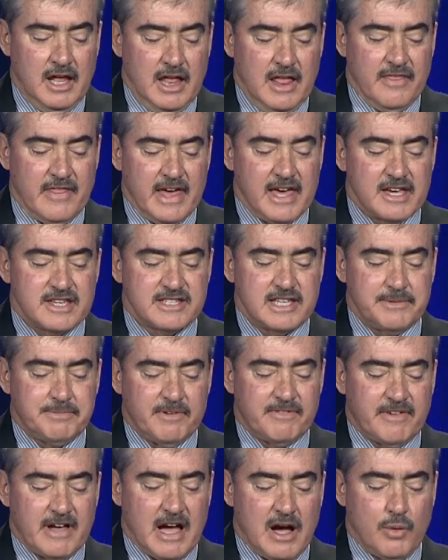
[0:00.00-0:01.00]
They
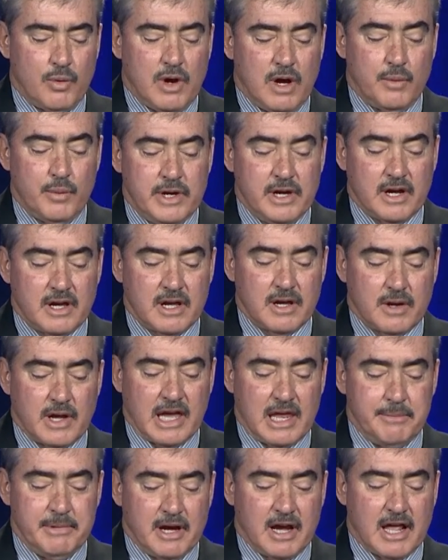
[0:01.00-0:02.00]
exemplify what
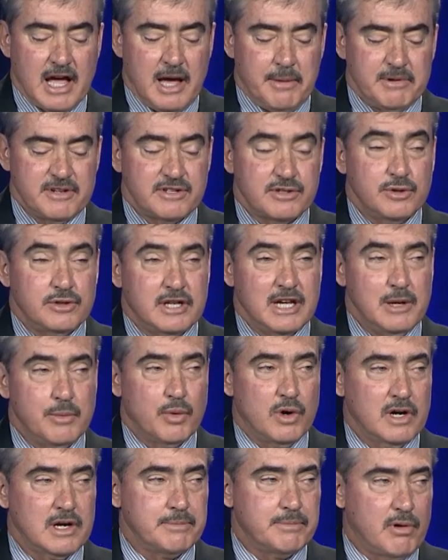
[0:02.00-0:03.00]
can be accomplished through
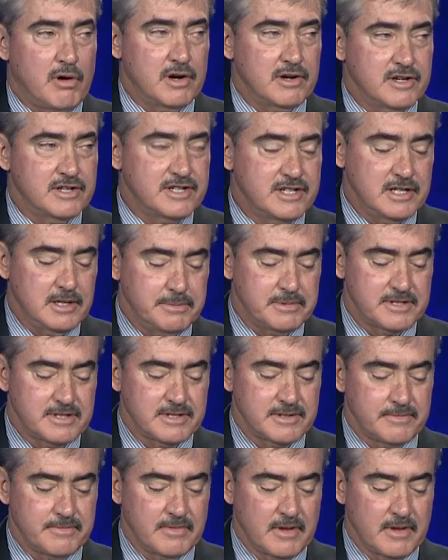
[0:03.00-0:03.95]
teamwork and partnerships.